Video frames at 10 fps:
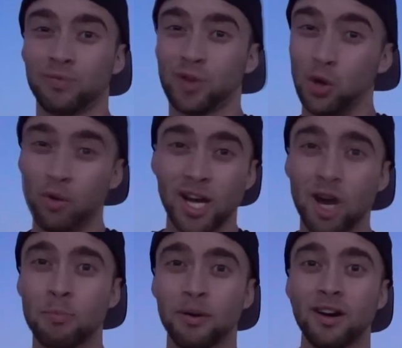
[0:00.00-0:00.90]
tuna
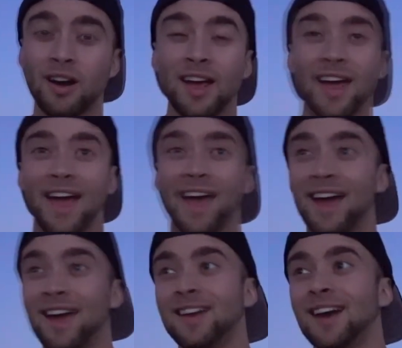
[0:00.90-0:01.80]
helper,
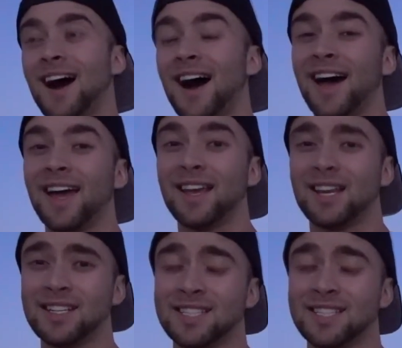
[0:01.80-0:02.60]
and I can